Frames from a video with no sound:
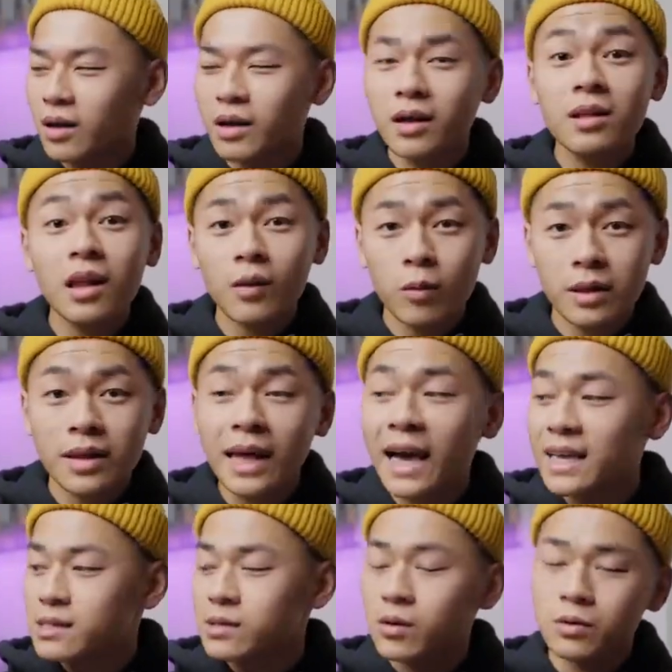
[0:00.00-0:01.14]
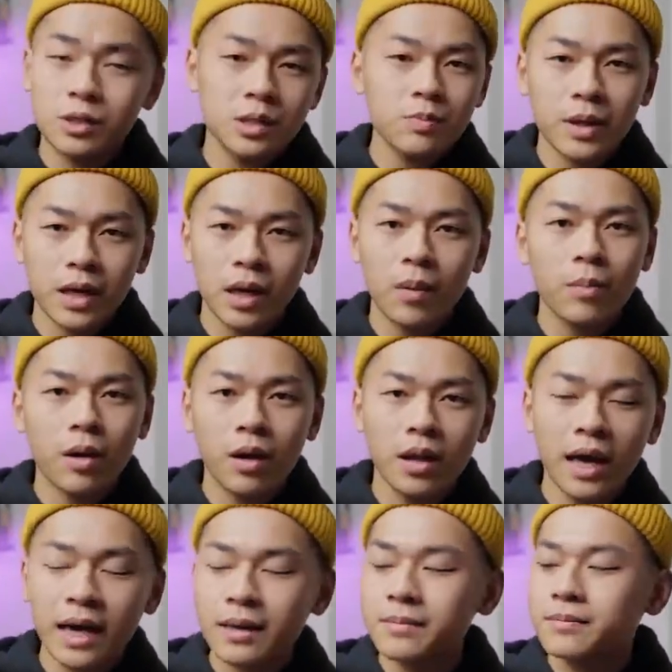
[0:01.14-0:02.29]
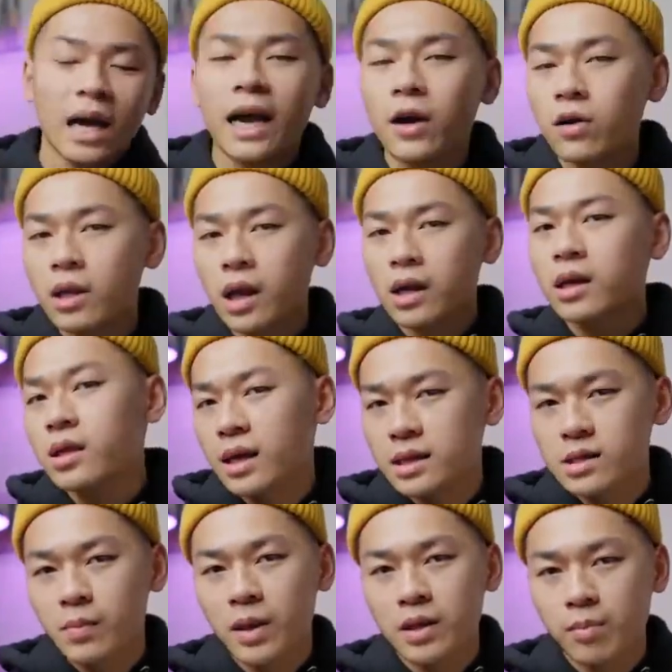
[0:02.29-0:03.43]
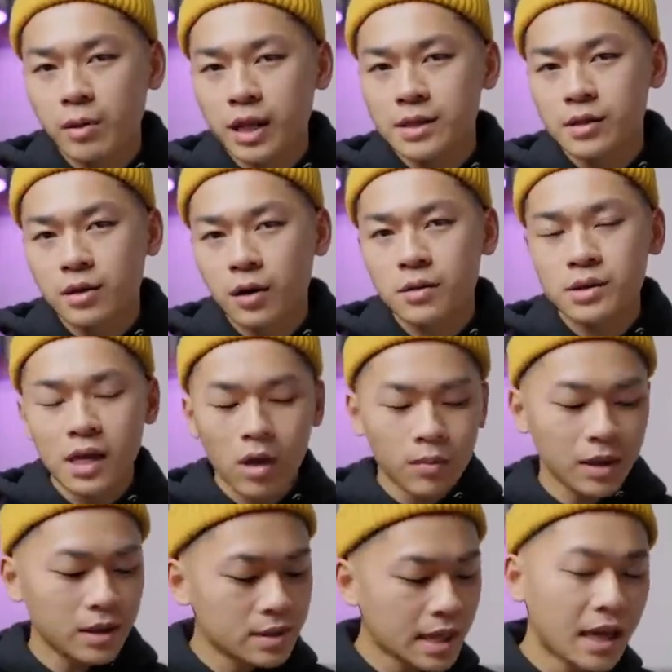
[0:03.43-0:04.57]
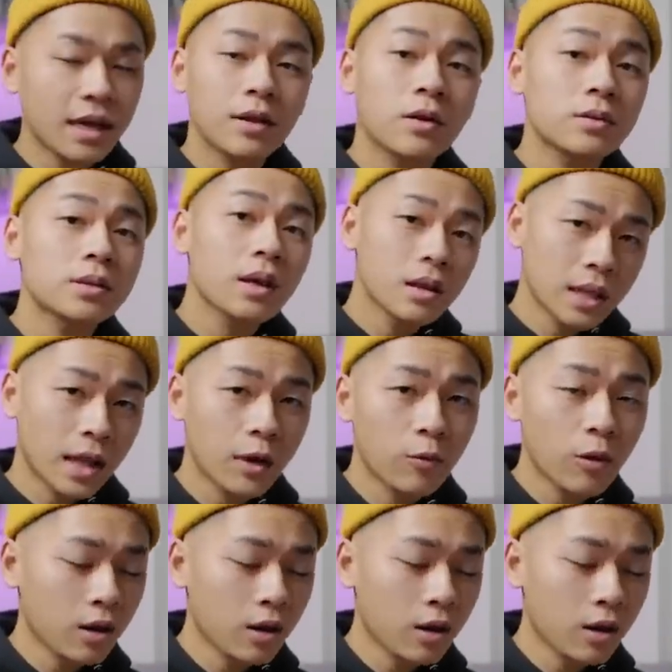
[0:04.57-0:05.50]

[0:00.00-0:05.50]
good luck with that. So just pick it up online. I hear a lot of good things about the Blazer lows. I'll be skating those later